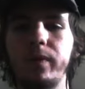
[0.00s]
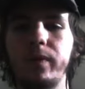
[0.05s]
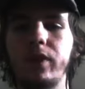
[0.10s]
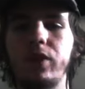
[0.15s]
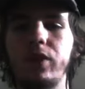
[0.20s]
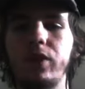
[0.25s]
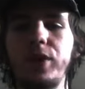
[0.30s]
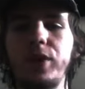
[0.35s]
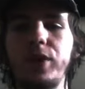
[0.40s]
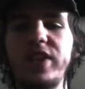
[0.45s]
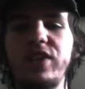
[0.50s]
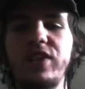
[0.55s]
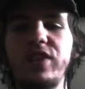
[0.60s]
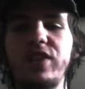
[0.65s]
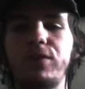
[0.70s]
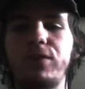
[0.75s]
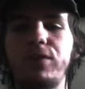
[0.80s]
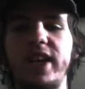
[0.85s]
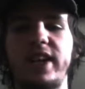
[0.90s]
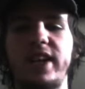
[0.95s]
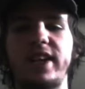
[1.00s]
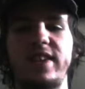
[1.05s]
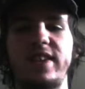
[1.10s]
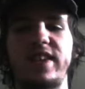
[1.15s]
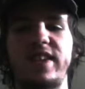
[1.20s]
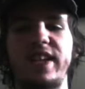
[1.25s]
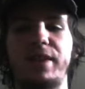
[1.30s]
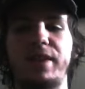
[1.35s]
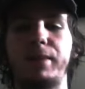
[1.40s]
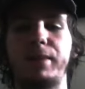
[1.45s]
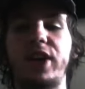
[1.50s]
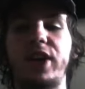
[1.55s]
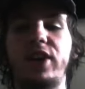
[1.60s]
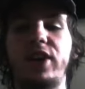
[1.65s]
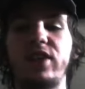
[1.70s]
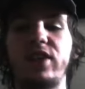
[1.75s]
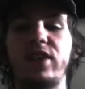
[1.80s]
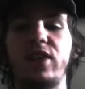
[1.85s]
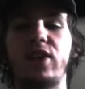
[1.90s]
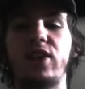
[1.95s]
The reason for the cut is that
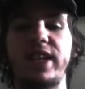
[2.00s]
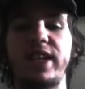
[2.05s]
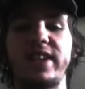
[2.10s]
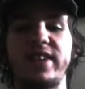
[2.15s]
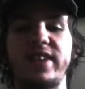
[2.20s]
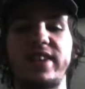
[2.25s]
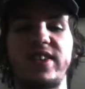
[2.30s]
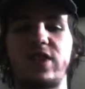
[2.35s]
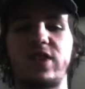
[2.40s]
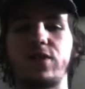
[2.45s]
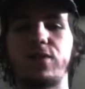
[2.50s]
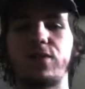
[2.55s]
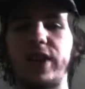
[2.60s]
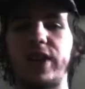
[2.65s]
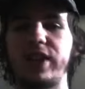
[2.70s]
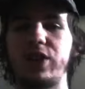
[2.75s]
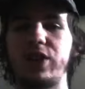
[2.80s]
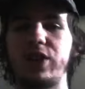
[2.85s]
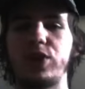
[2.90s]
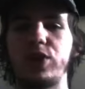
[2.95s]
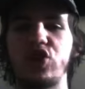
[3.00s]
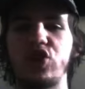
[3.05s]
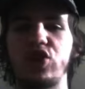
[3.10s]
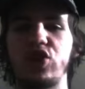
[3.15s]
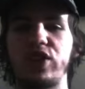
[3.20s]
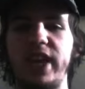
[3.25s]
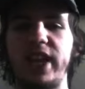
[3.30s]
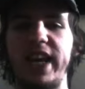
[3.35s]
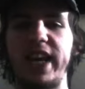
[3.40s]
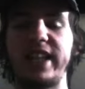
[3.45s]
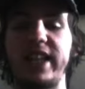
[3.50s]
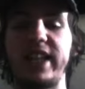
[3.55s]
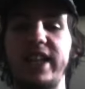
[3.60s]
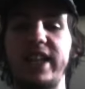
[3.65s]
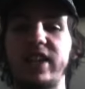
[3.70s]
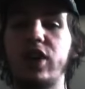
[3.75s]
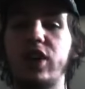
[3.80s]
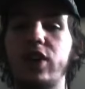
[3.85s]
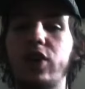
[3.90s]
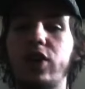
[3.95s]
American audiences found the original ending
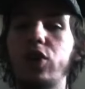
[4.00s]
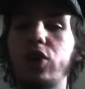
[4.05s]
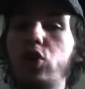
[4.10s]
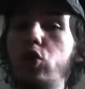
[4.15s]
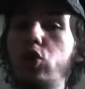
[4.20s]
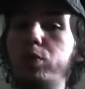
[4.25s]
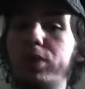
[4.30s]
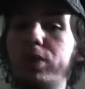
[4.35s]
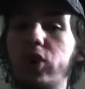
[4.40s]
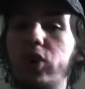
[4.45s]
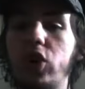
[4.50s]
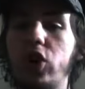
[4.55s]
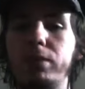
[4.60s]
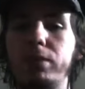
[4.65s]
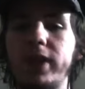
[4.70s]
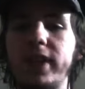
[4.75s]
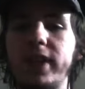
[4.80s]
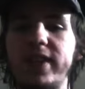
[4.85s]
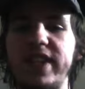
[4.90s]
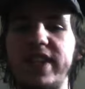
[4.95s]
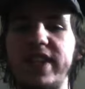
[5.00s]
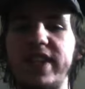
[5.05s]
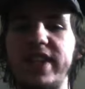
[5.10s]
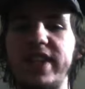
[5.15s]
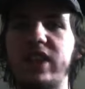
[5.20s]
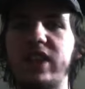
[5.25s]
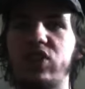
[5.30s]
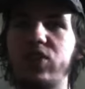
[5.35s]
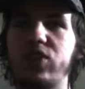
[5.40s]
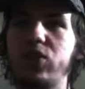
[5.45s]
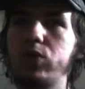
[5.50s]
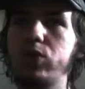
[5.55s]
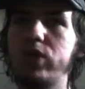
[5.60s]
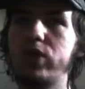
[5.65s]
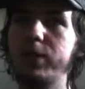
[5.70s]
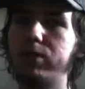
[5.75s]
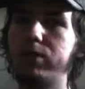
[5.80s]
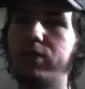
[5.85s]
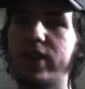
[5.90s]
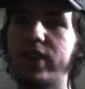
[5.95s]
uber hopeless and too
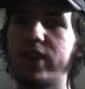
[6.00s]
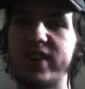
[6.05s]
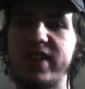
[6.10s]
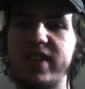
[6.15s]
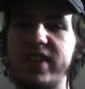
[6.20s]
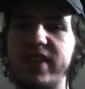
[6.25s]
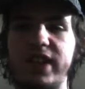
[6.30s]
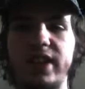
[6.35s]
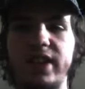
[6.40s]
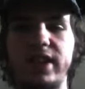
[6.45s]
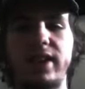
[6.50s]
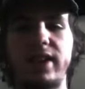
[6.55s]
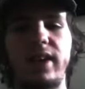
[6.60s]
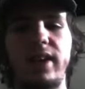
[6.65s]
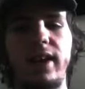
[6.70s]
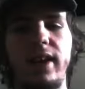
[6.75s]
depressing.